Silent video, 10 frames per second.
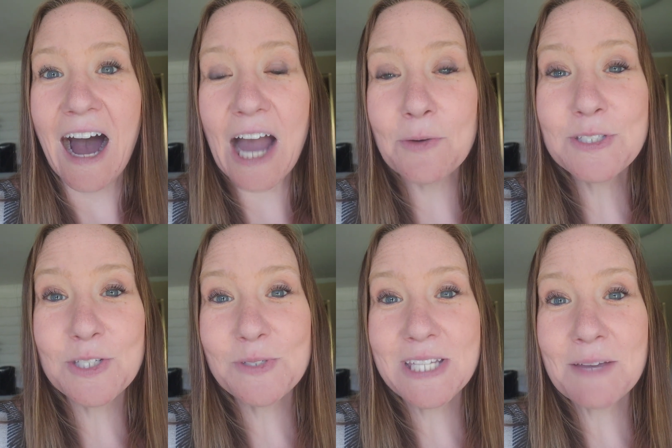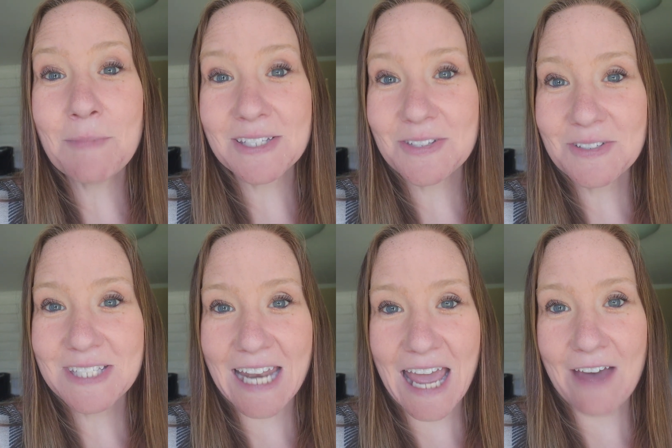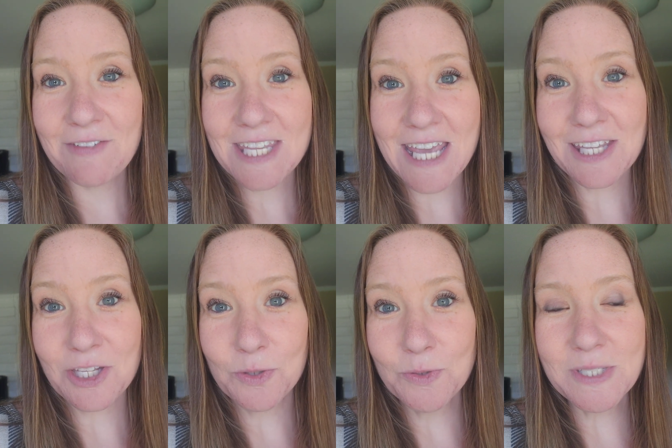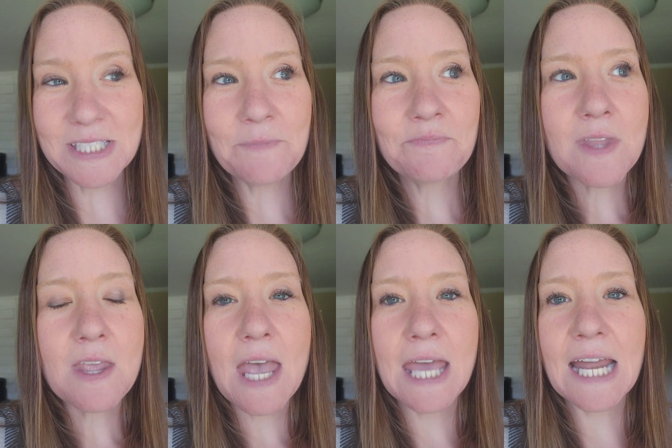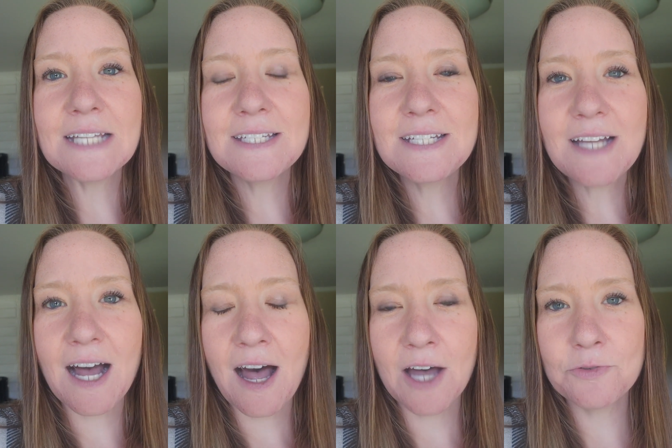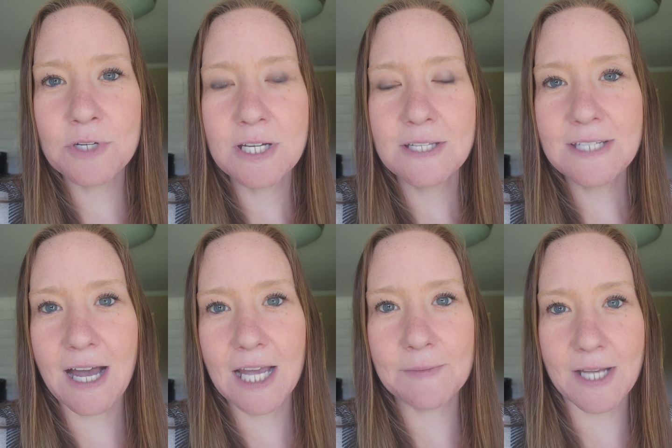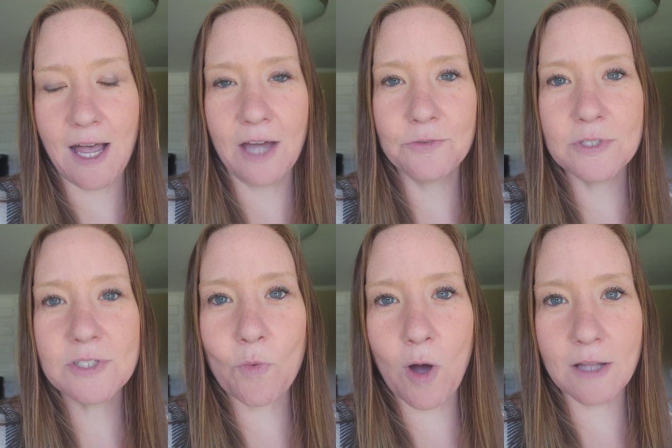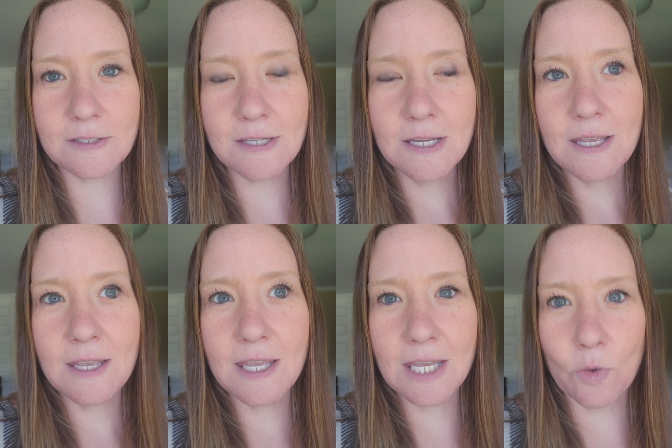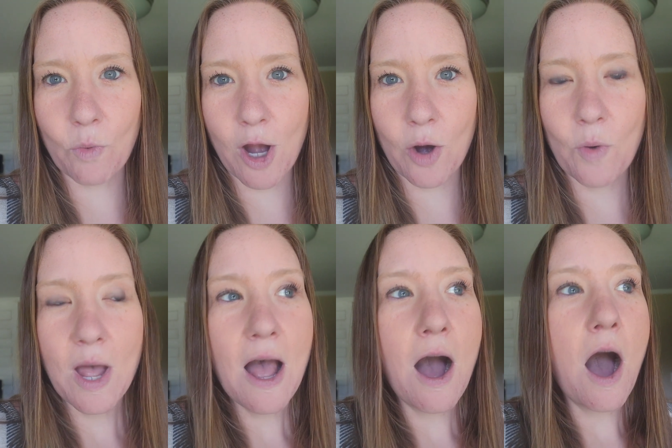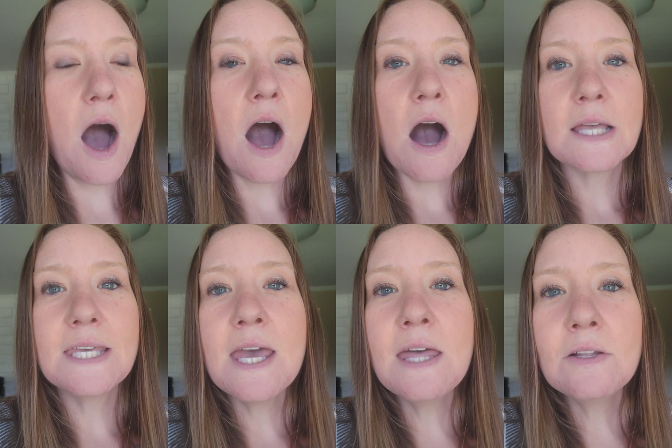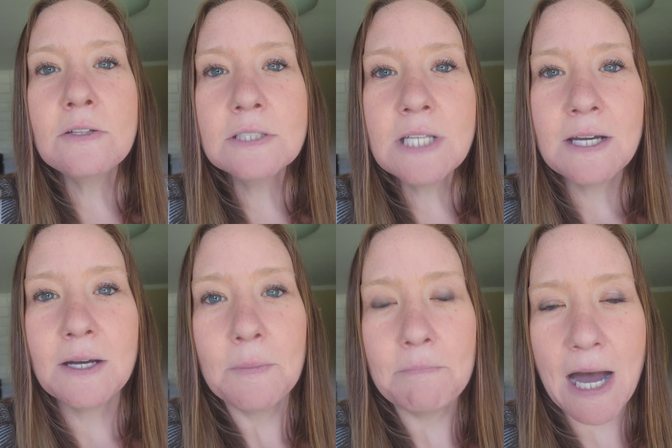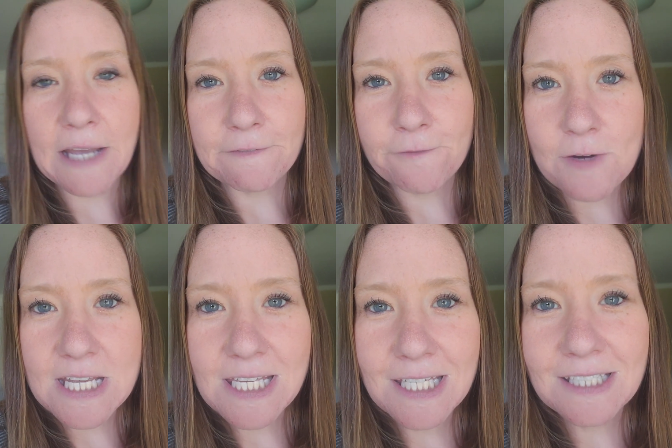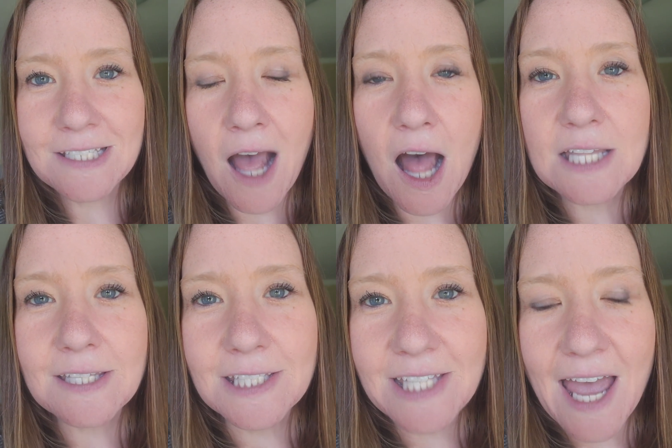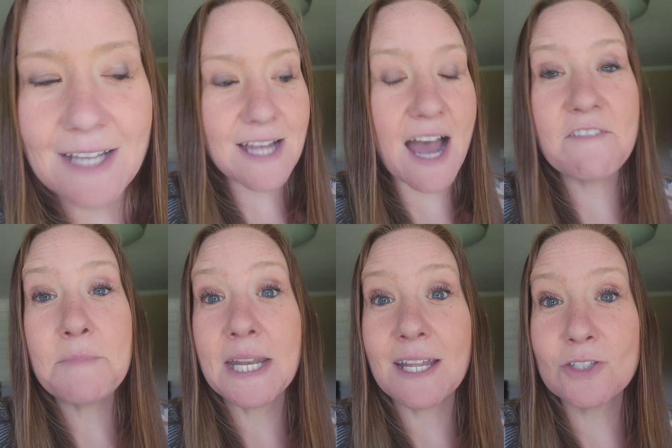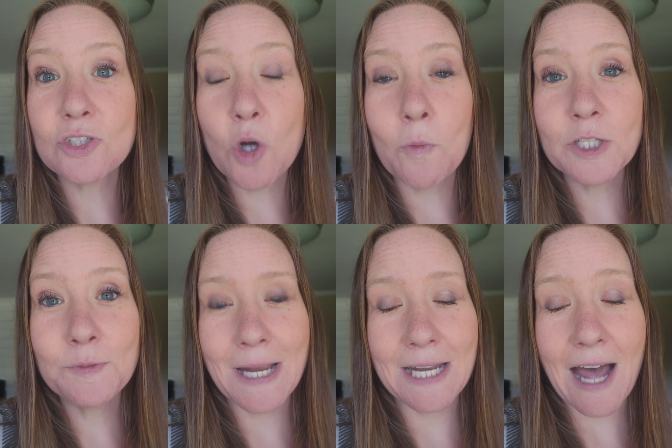I was using muscles that I haven't yet used. And I did it 100 times, 100 squats in a row. Killed my freaking legs. I have been in so much pain.